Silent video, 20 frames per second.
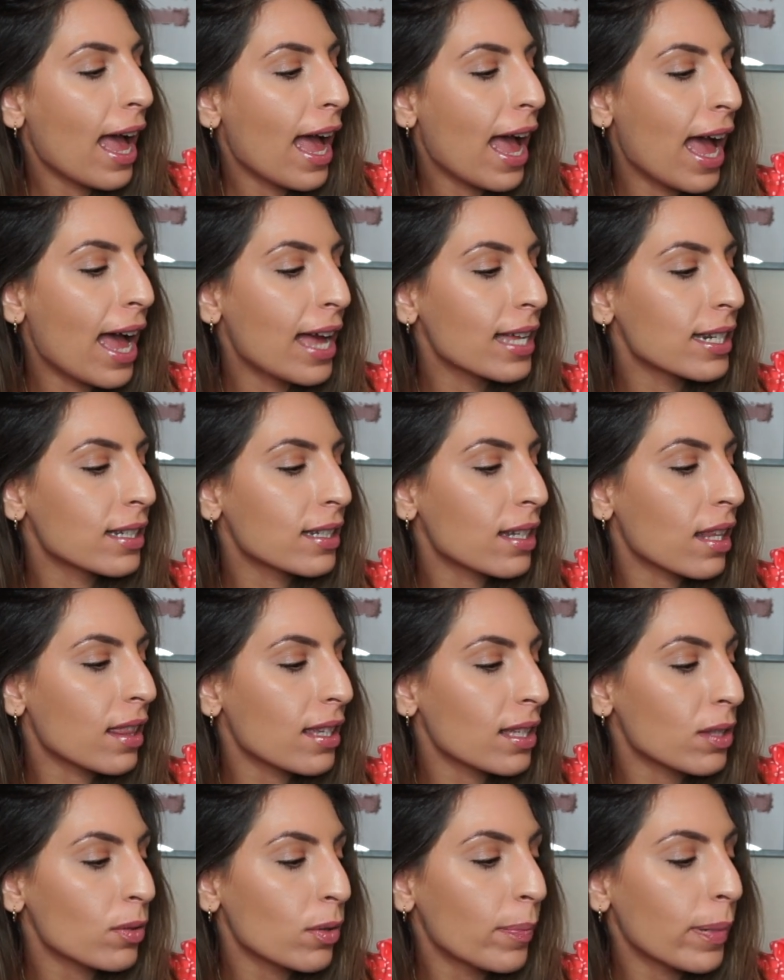And
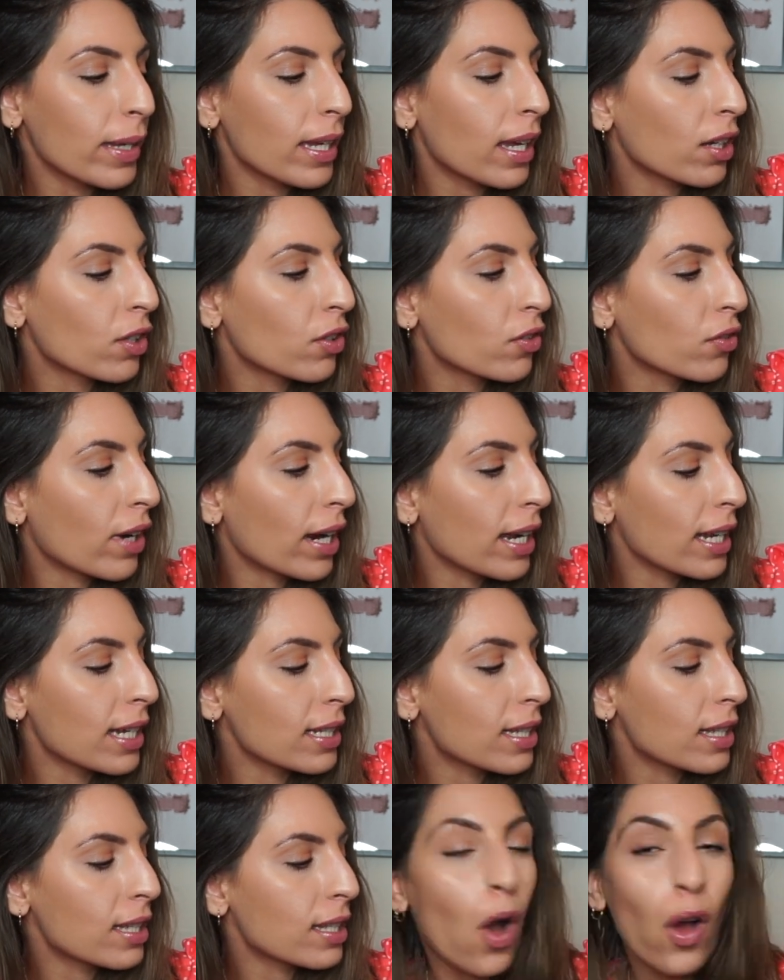this will be a
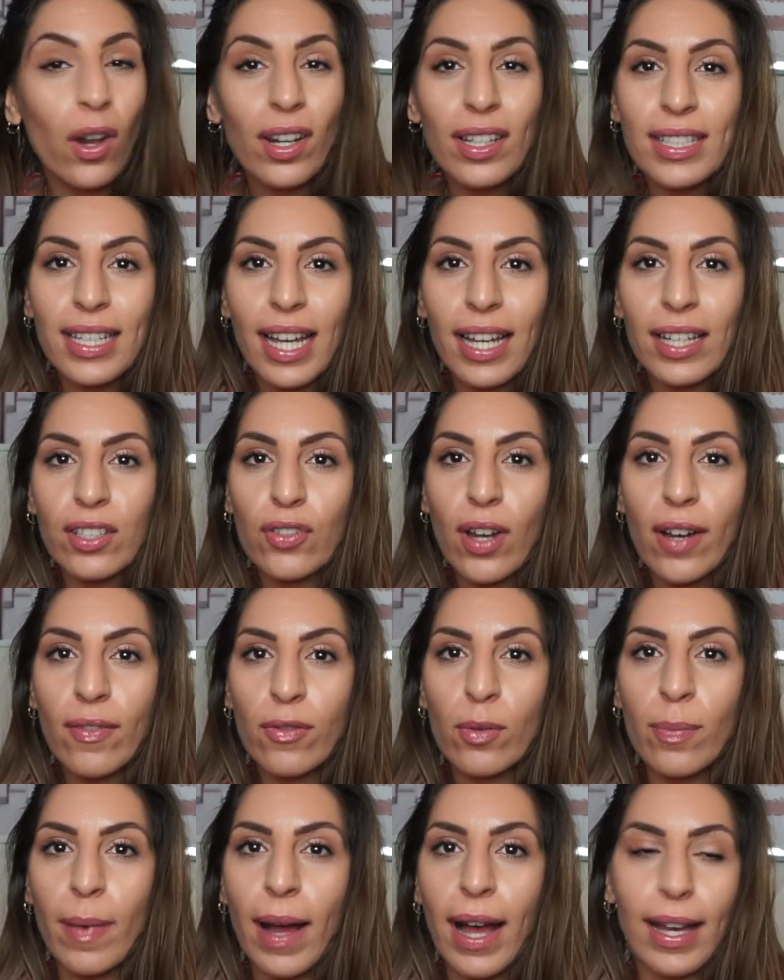great holiday
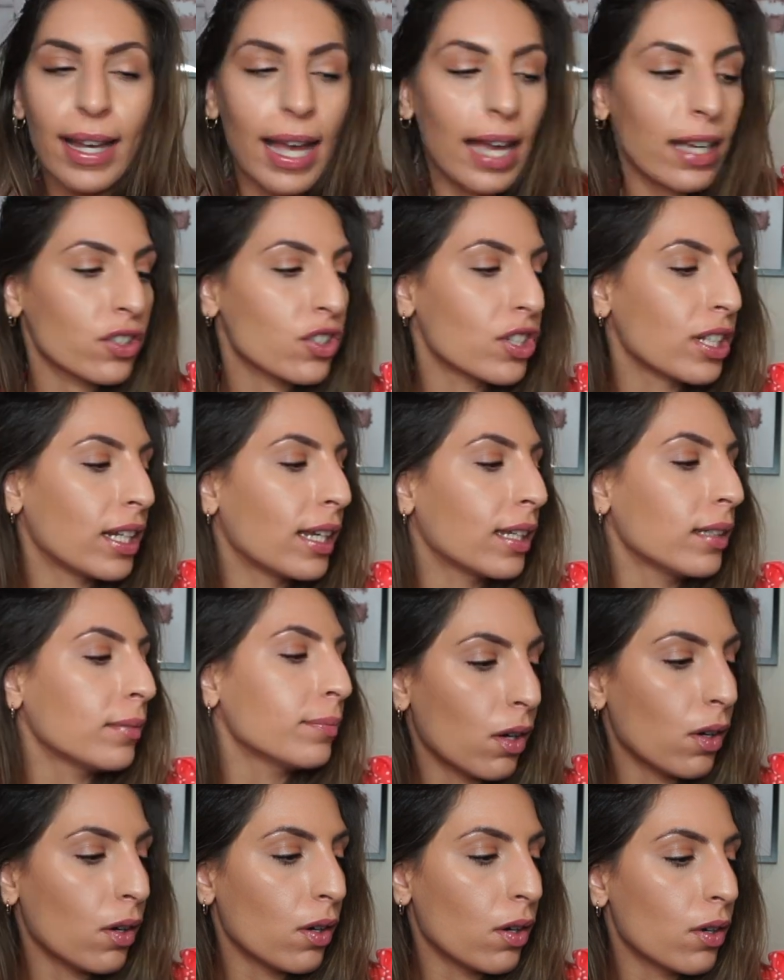travel bag, actually,
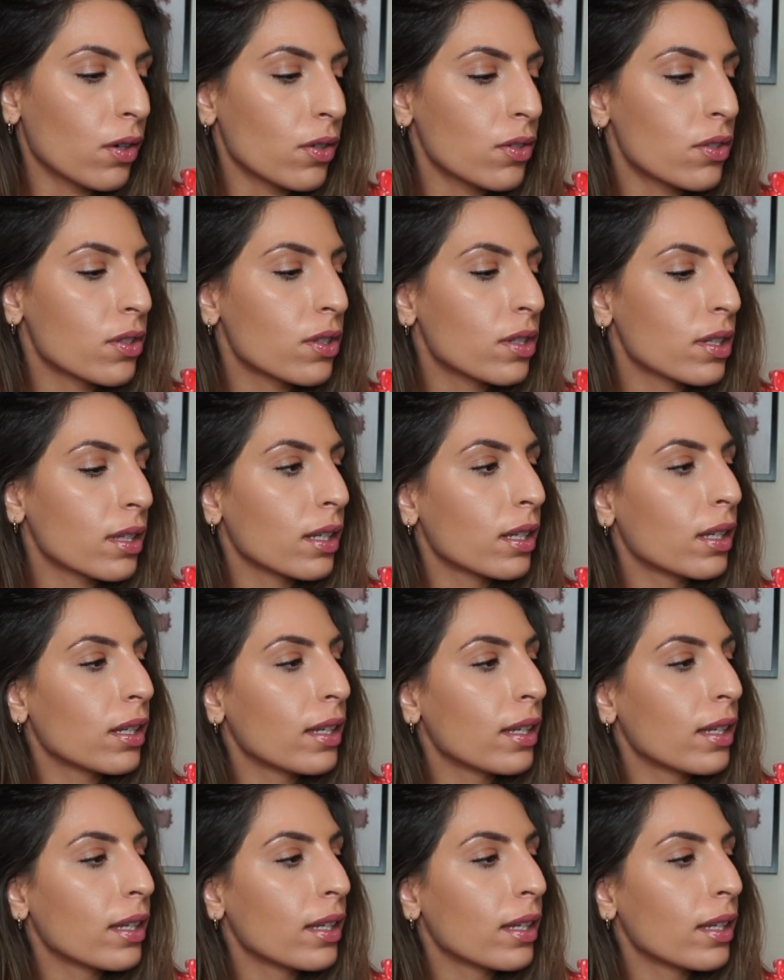because